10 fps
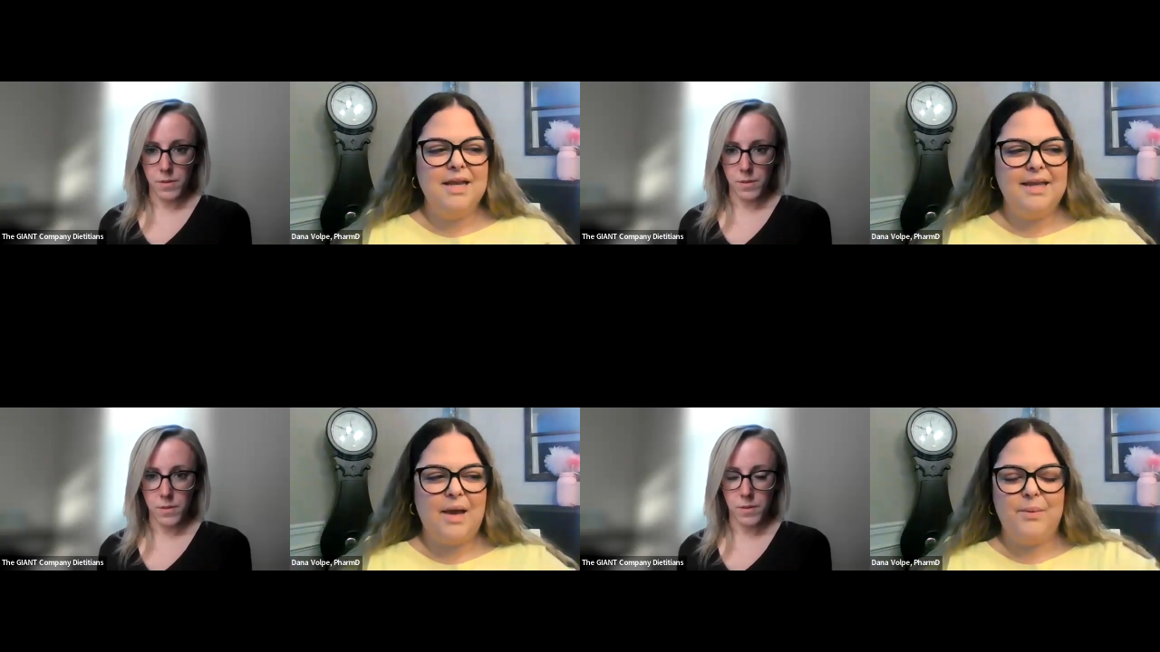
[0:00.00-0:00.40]

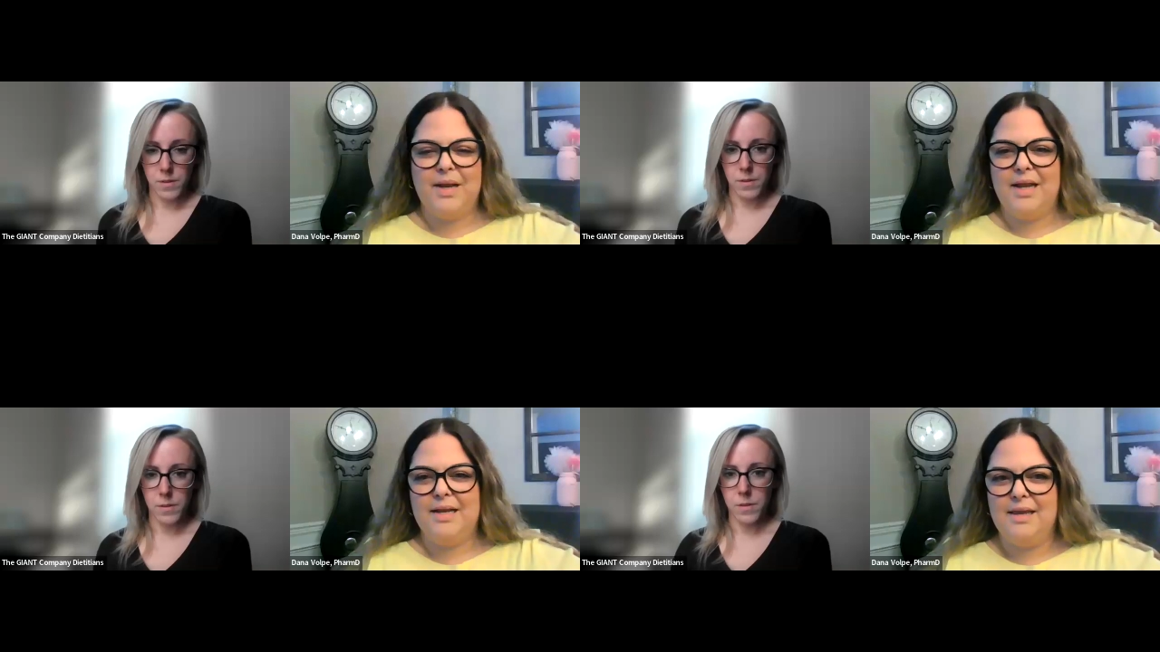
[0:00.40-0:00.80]
Speaker 1: get what
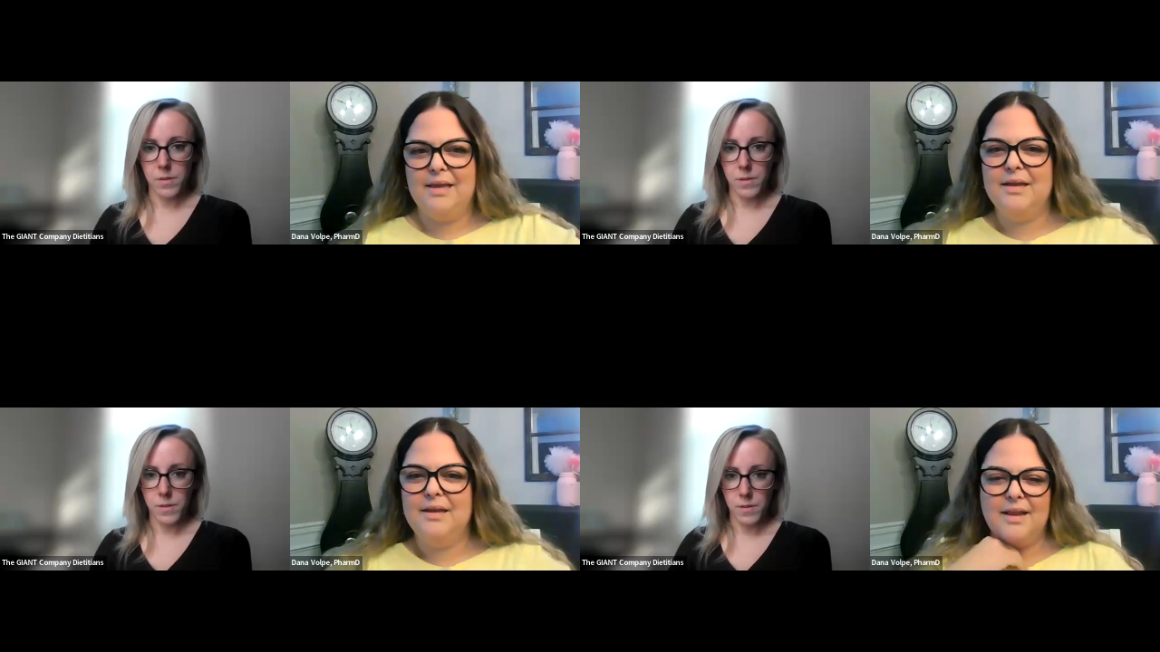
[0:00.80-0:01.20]
I
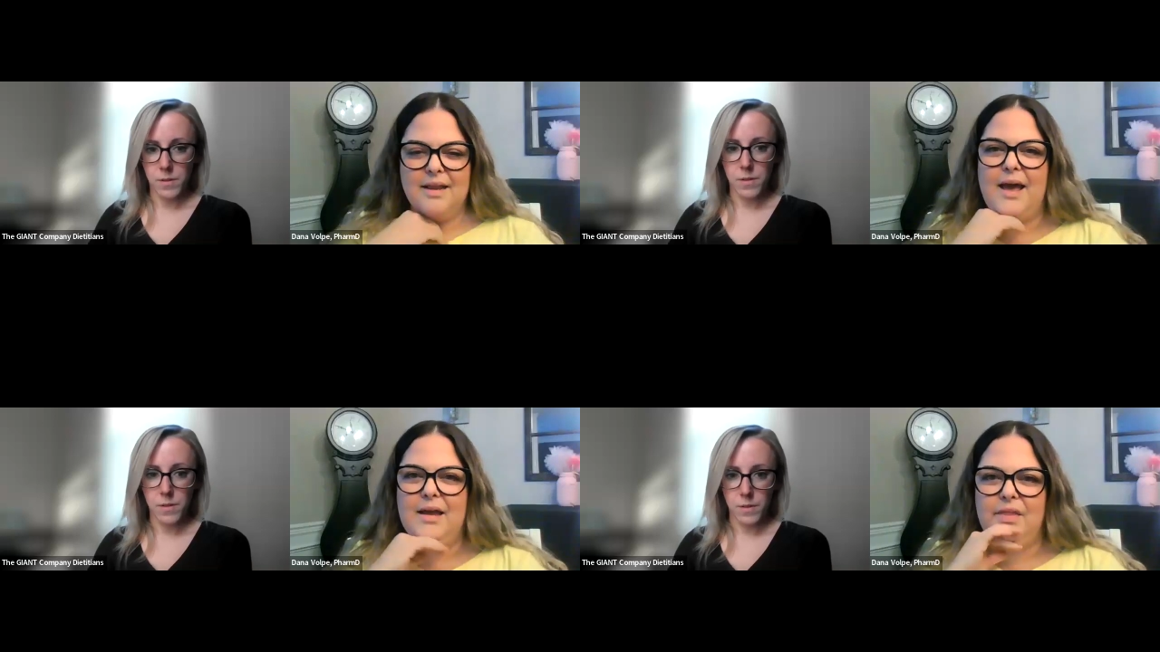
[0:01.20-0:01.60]
need
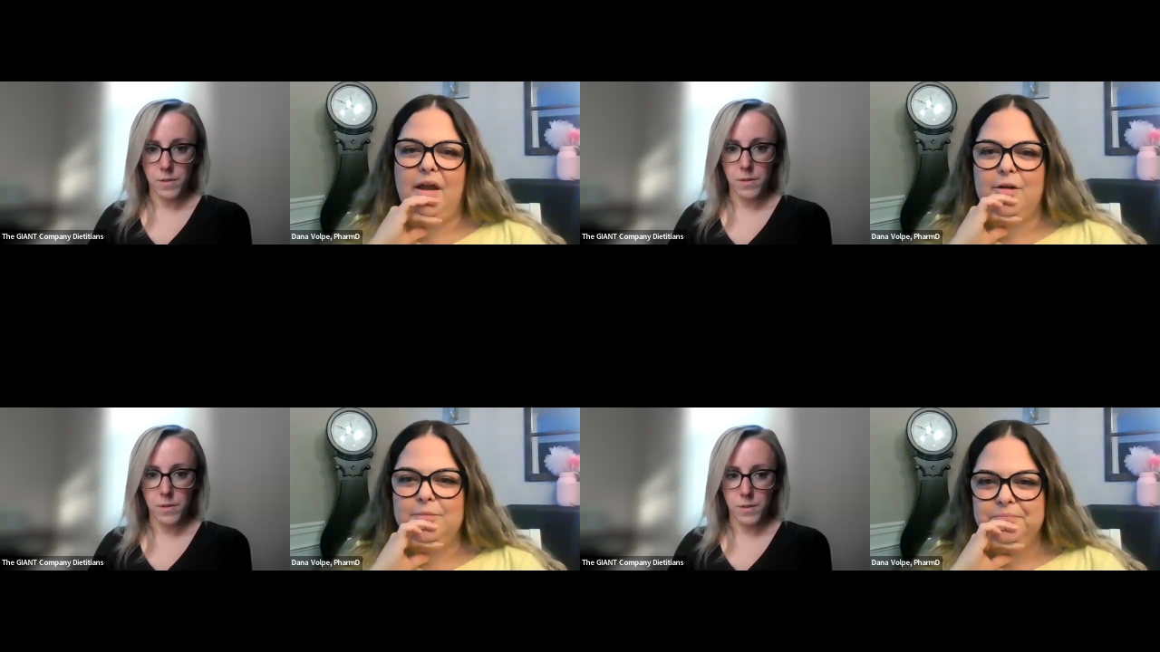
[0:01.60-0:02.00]
out of
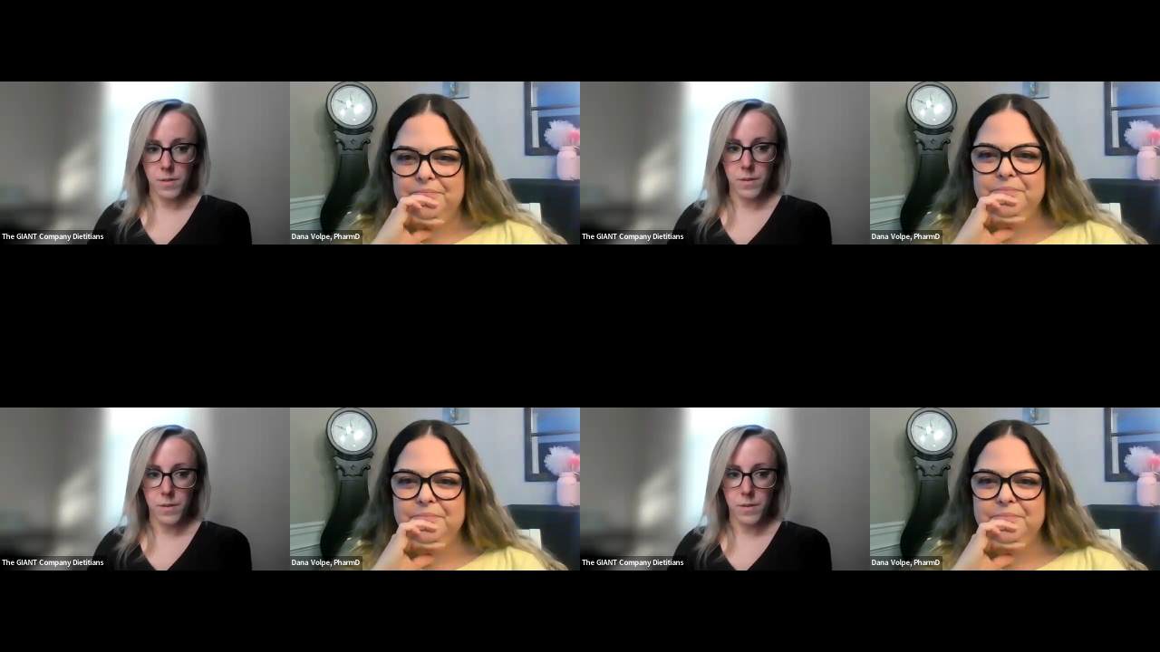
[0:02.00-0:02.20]
there.